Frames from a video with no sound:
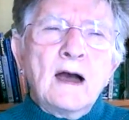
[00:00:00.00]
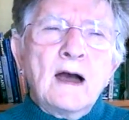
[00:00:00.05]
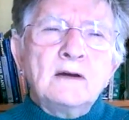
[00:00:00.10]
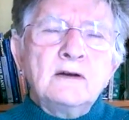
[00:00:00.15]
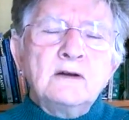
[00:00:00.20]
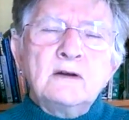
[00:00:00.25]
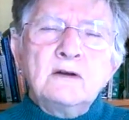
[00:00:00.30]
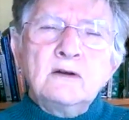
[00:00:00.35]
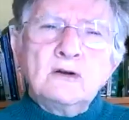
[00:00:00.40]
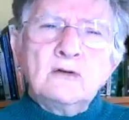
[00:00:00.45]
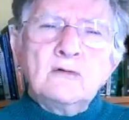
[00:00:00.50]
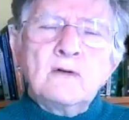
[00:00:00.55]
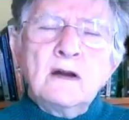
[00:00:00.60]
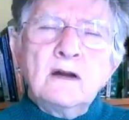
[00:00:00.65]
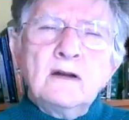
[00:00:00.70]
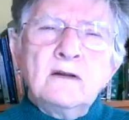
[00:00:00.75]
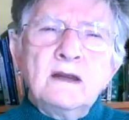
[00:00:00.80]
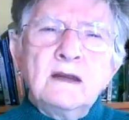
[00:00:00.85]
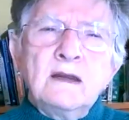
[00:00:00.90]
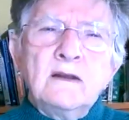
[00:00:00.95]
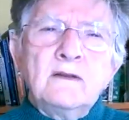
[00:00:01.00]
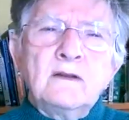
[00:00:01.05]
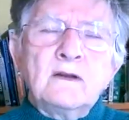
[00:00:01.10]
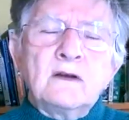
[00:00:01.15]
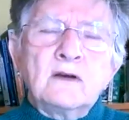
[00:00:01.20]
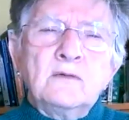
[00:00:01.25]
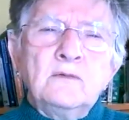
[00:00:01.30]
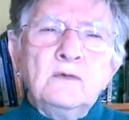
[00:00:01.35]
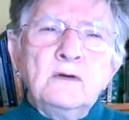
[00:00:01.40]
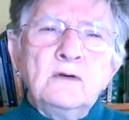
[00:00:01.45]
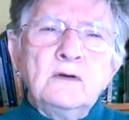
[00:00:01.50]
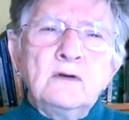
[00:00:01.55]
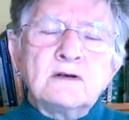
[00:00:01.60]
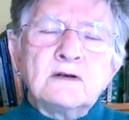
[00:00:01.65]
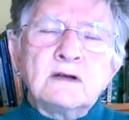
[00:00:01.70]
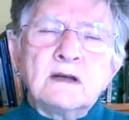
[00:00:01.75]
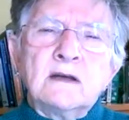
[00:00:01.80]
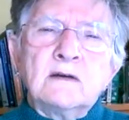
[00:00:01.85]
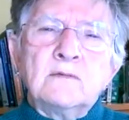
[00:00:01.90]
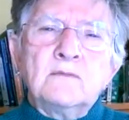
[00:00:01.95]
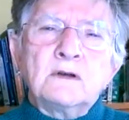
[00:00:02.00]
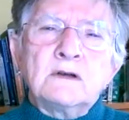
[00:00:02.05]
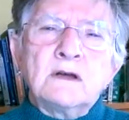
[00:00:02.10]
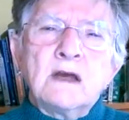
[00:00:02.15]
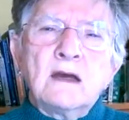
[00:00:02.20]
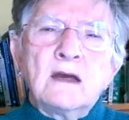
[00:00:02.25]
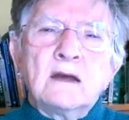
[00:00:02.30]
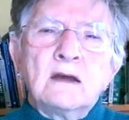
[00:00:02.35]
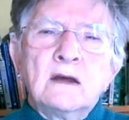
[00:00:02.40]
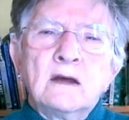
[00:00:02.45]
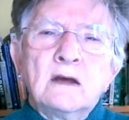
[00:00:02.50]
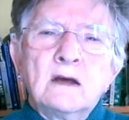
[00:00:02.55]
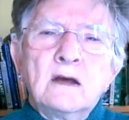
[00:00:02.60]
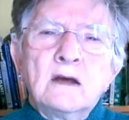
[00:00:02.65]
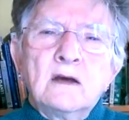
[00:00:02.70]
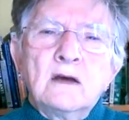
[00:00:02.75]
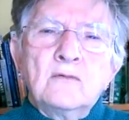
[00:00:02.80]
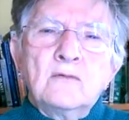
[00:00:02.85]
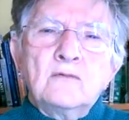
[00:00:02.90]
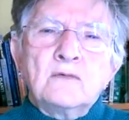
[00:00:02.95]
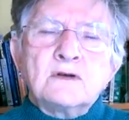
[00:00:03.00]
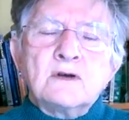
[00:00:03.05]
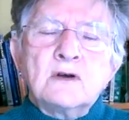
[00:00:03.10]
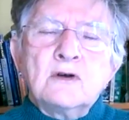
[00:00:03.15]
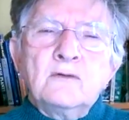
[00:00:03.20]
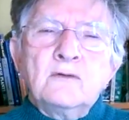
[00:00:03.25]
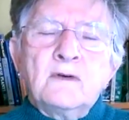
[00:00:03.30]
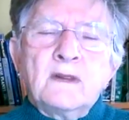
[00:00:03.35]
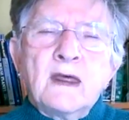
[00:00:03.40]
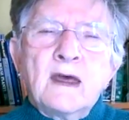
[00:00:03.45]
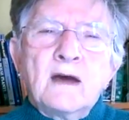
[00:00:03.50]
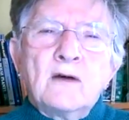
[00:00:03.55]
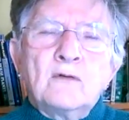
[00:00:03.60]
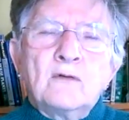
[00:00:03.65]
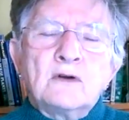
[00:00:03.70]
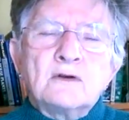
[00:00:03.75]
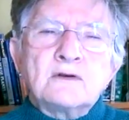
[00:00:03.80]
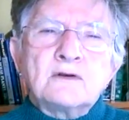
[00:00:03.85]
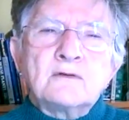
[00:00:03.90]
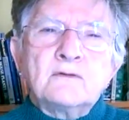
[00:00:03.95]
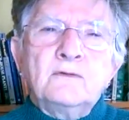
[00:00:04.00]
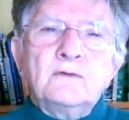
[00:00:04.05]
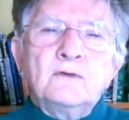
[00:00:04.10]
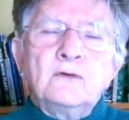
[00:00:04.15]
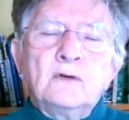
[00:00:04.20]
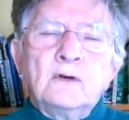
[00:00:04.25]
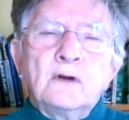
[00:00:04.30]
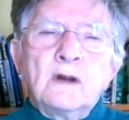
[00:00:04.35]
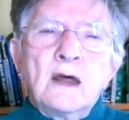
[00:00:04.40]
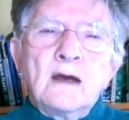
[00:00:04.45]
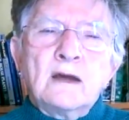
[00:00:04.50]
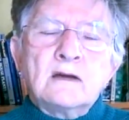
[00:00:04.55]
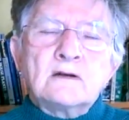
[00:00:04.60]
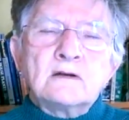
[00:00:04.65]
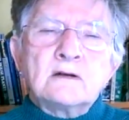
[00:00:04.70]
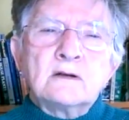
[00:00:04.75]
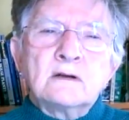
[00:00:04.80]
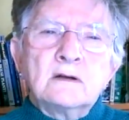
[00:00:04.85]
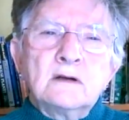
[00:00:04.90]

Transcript: I didn't do anything in the community, but I was over there once a fortnight,